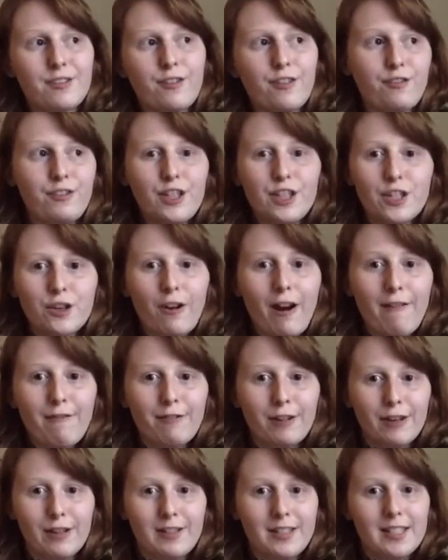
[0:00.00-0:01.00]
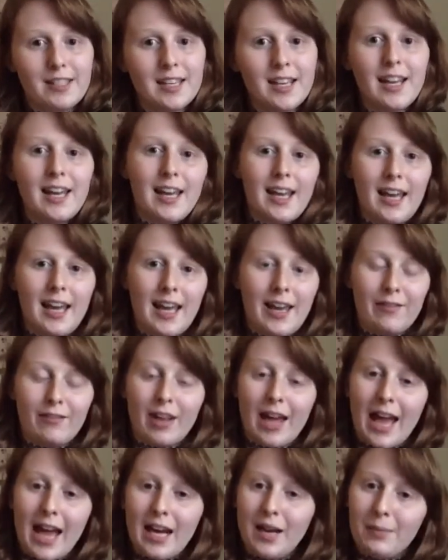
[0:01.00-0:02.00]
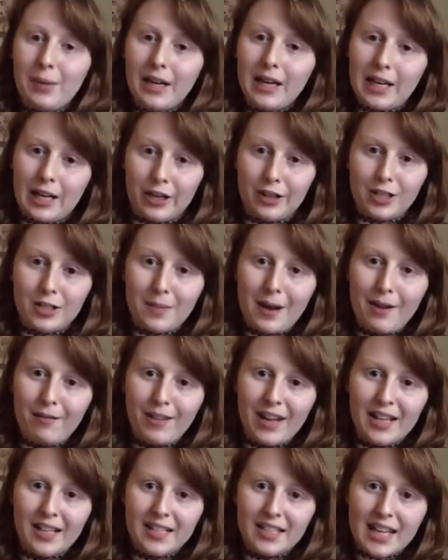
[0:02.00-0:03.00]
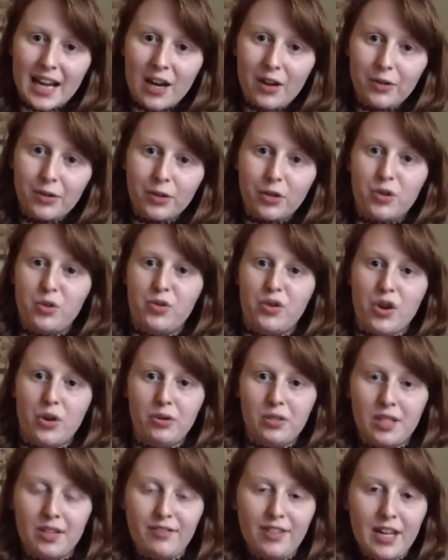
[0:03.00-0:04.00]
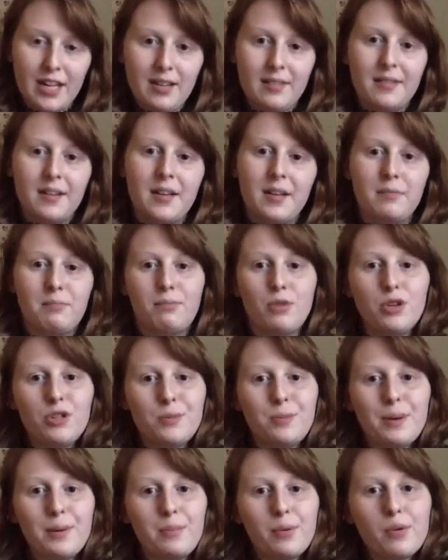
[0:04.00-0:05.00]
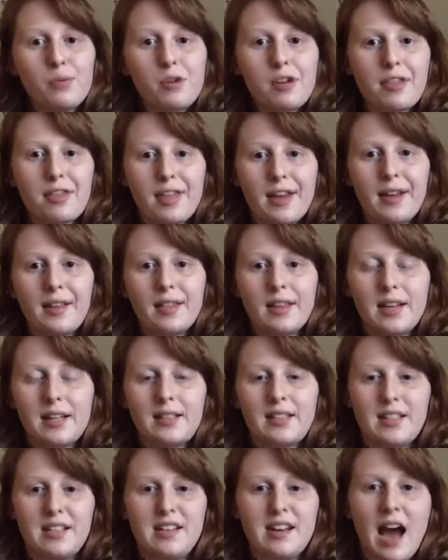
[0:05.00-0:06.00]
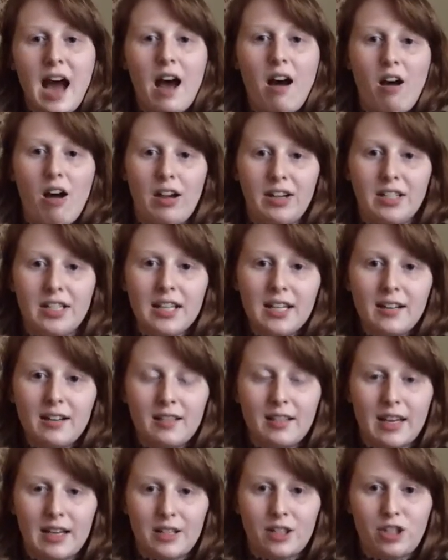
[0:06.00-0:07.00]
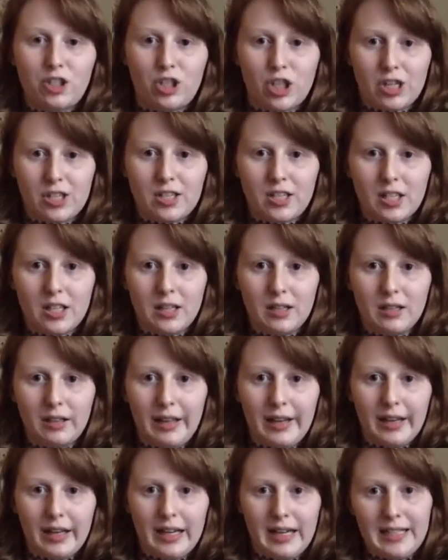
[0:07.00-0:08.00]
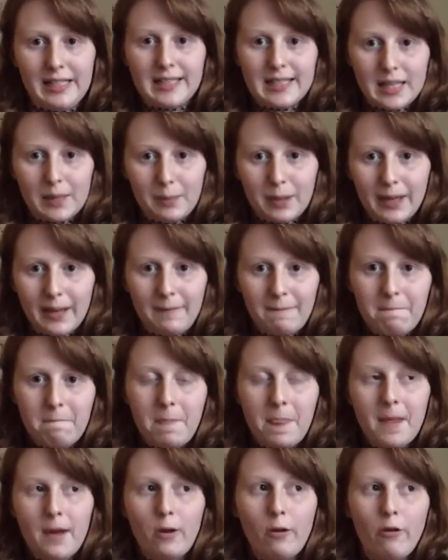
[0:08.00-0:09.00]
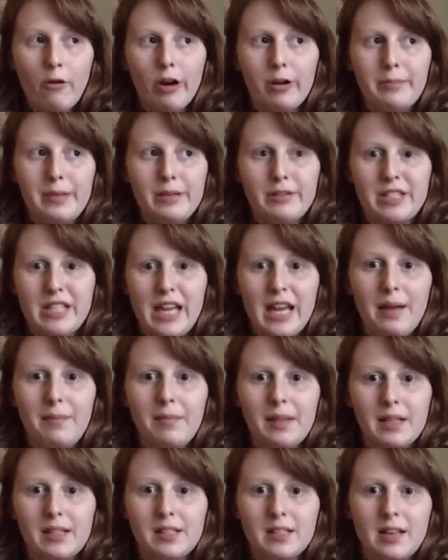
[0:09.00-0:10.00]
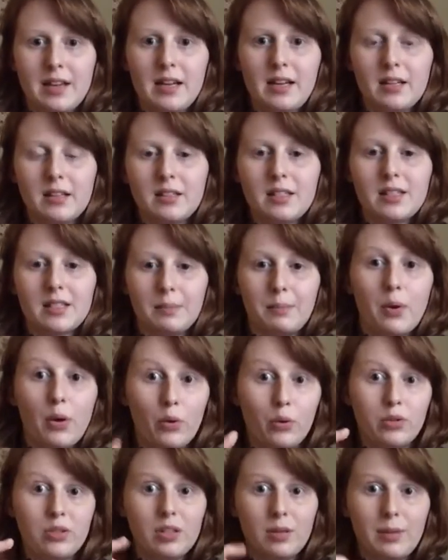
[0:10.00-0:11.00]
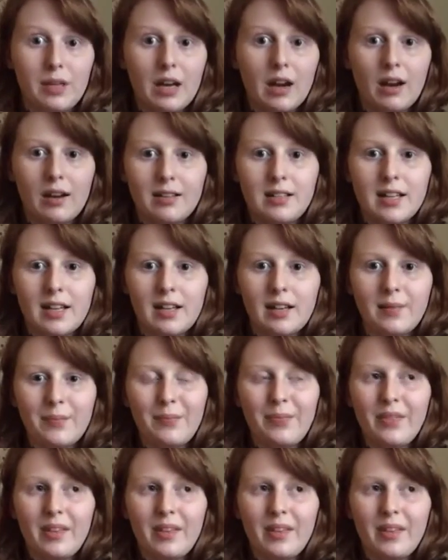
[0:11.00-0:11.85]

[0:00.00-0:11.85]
for future reference, anybody hears about Valentine who knows of it, most people will think that it's not haunted, that it's just like an exhibit or a museum that's like supposed to be haunted.